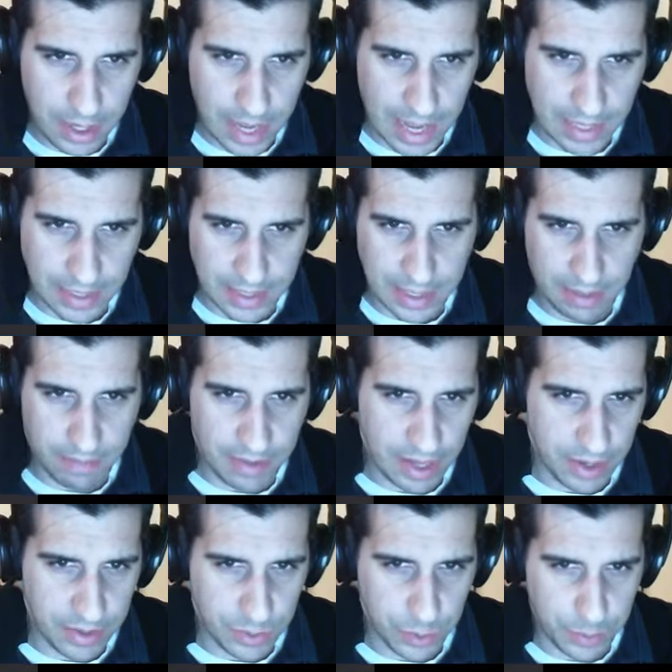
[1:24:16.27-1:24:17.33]
has the same
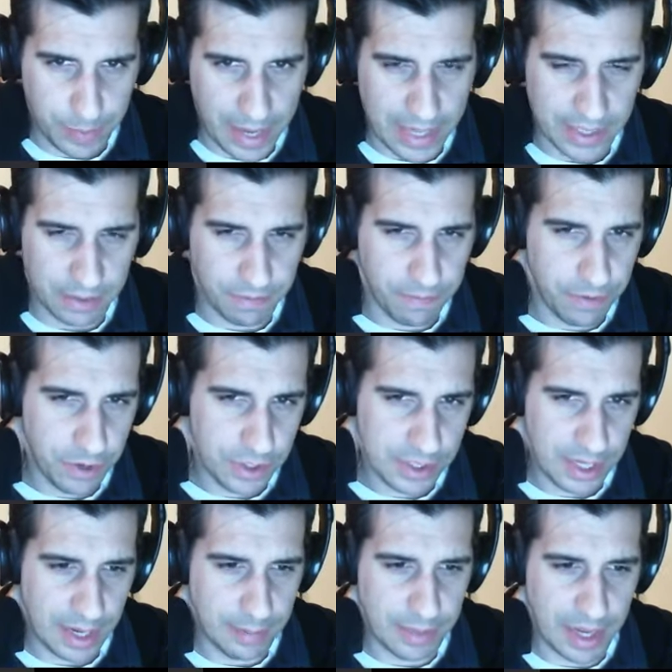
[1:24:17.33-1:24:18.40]
value as was passed the first
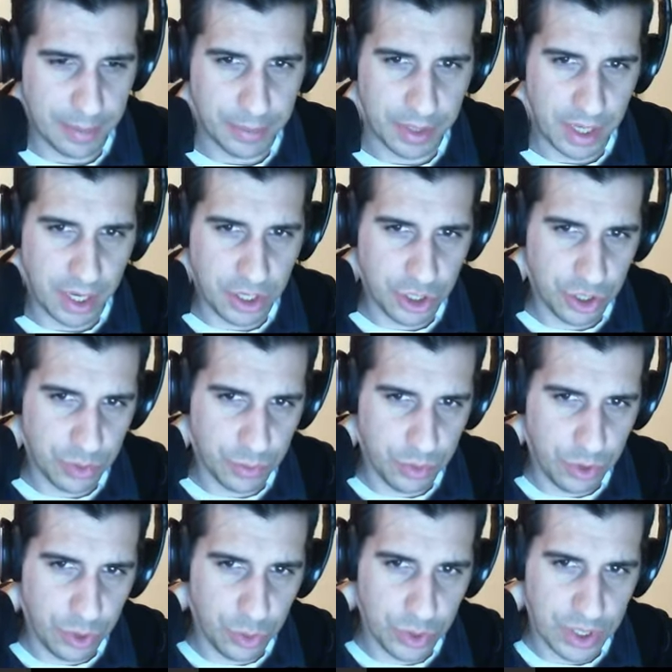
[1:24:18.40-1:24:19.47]
time the application
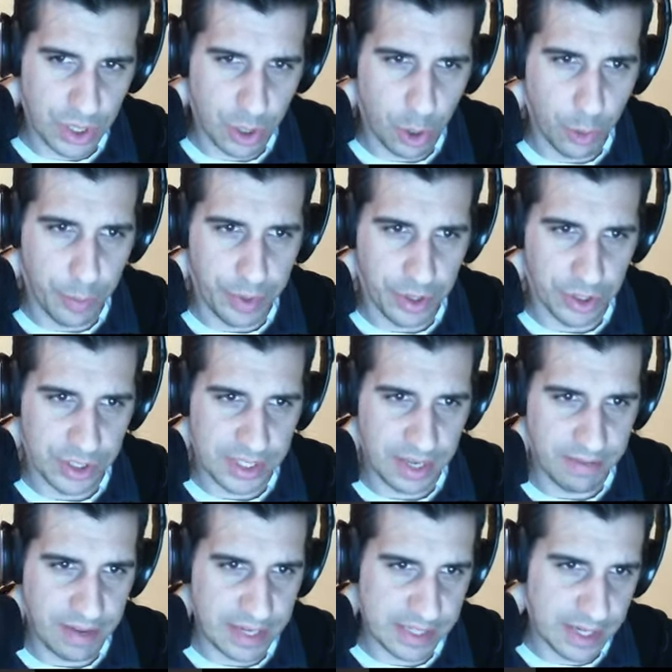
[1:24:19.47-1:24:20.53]
used an open or
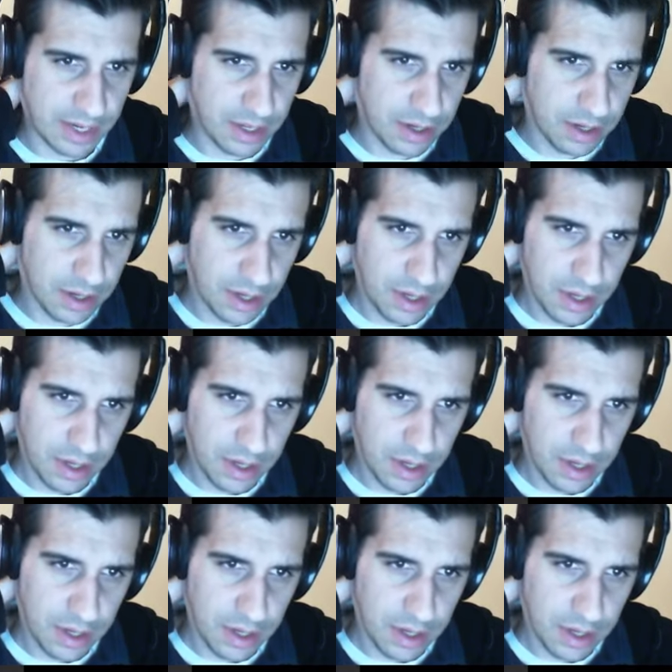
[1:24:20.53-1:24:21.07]
save as dialog,